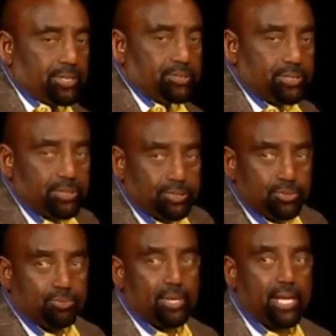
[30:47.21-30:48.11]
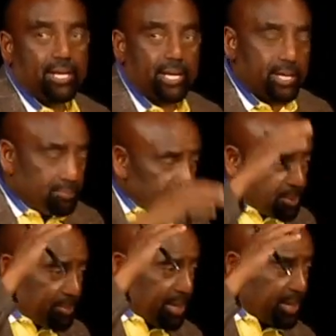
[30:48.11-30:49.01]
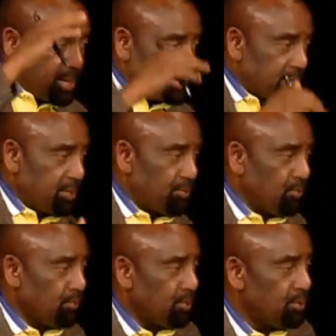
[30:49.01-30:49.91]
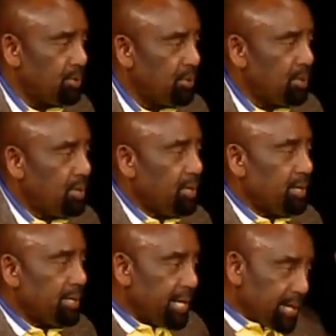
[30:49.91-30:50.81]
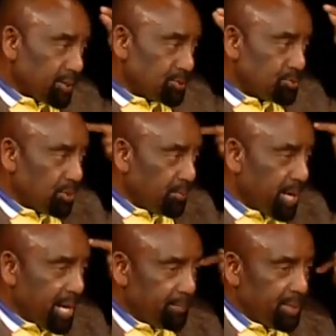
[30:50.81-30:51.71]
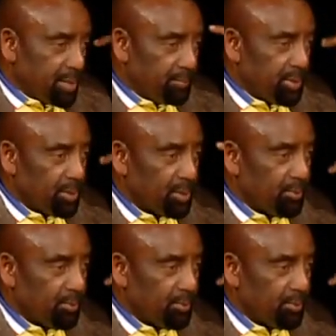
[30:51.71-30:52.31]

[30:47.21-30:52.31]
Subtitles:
yesterday, these two black guys, big black guys, came over, and they had on Trump hat, Make America